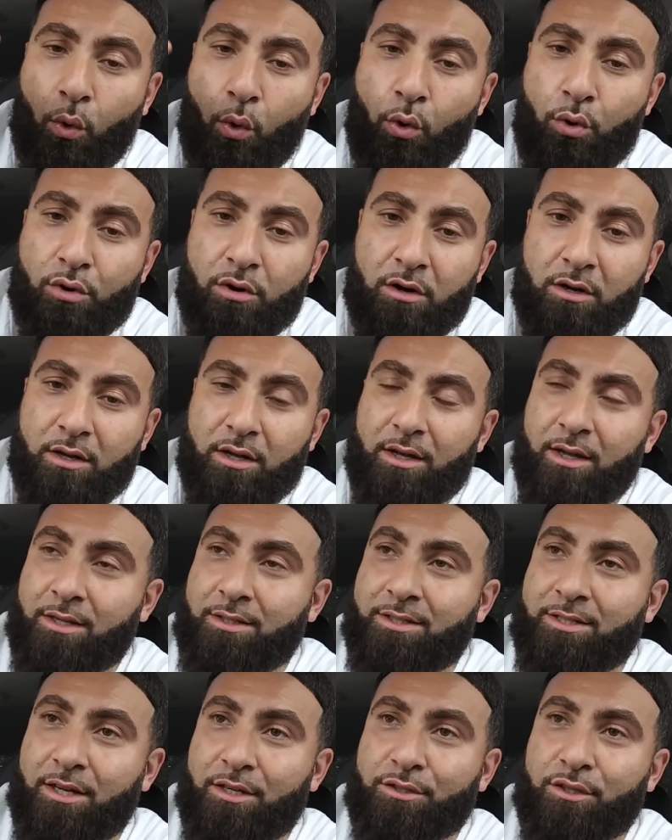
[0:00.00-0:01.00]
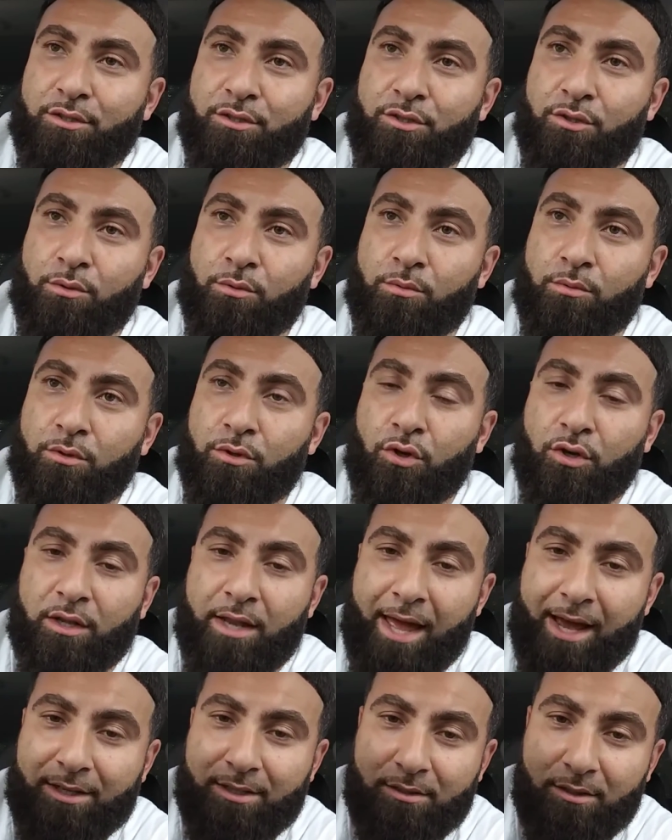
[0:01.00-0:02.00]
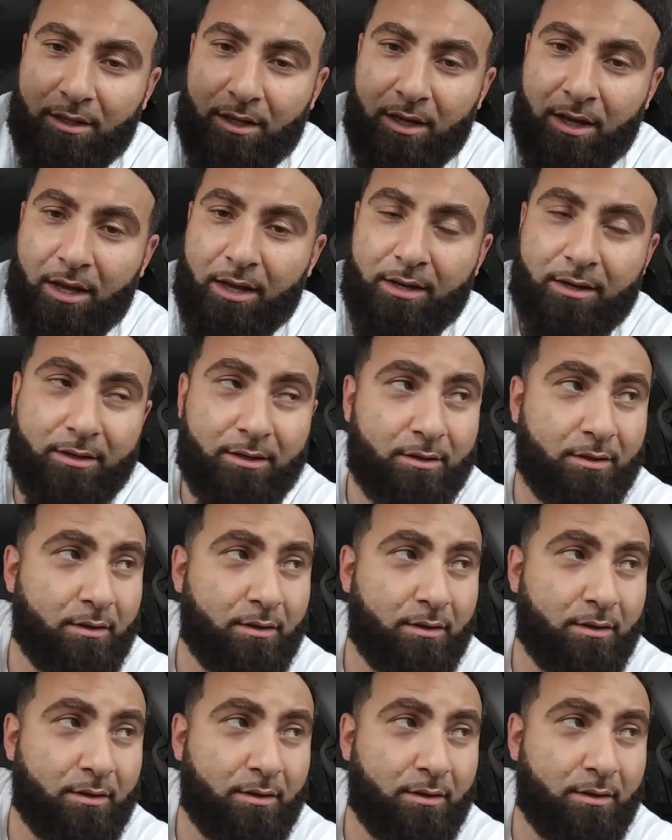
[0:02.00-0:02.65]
order it tells you to. You can actually hit